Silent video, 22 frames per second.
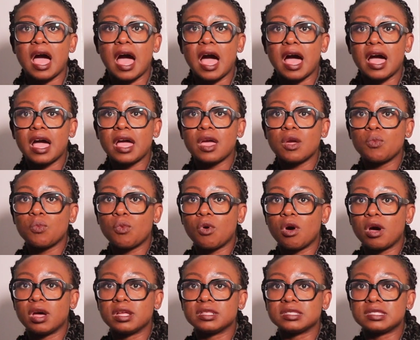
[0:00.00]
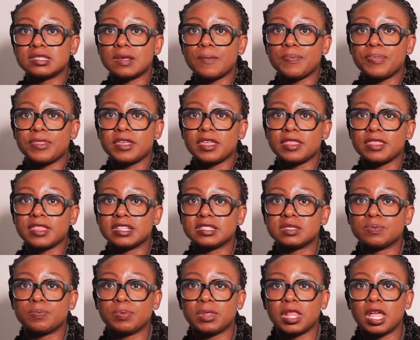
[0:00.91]
I want something
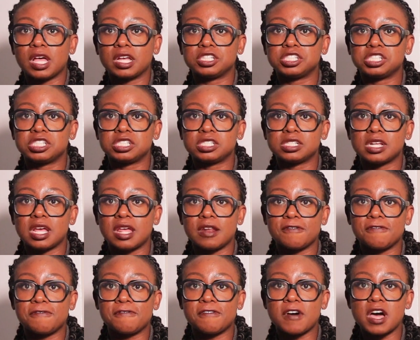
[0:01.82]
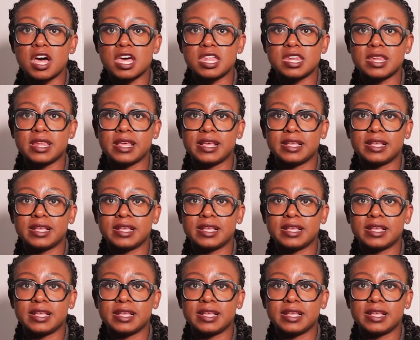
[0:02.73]
that's plush and fun